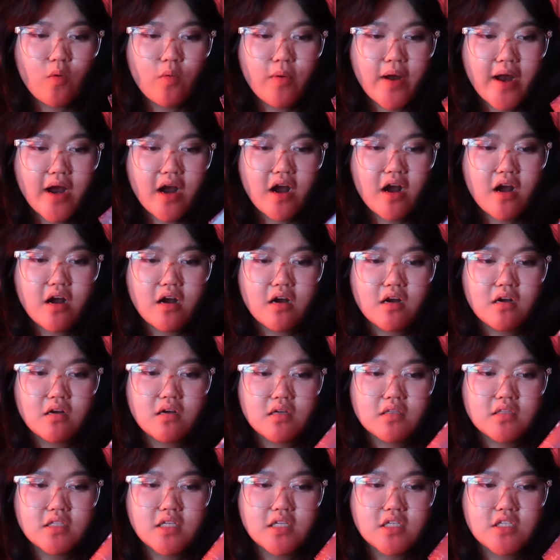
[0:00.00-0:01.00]
where
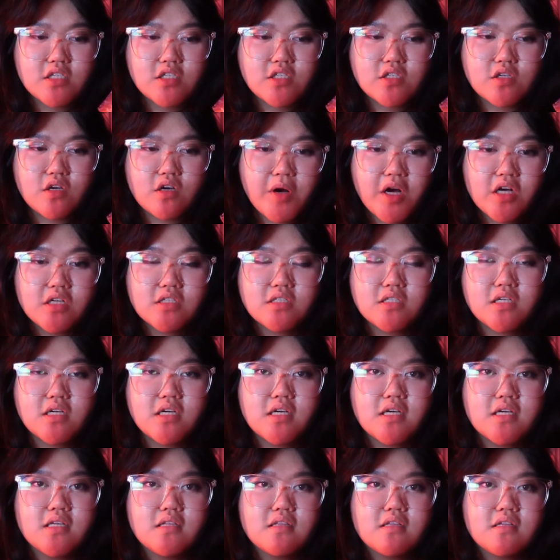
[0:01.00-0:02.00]
this
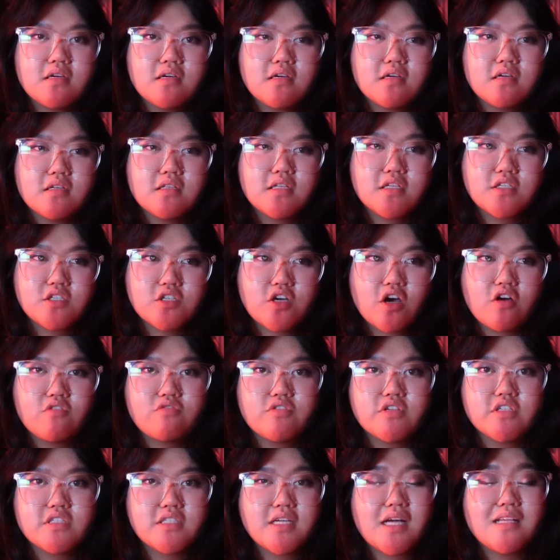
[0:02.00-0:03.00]
person
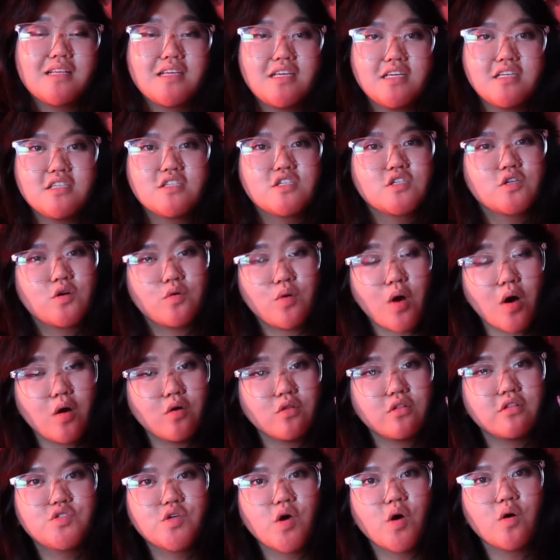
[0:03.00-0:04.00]
discovers that he's
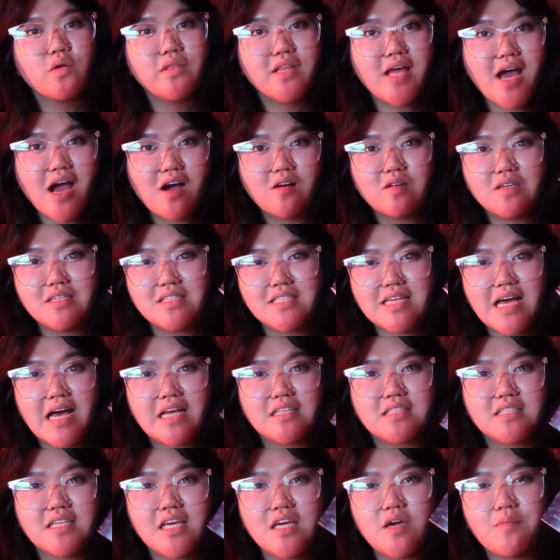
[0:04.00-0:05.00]
Quoth. So now he's
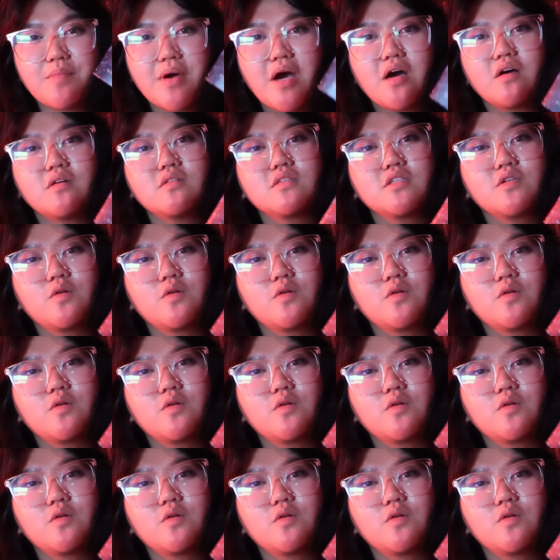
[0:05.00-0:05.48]
asking about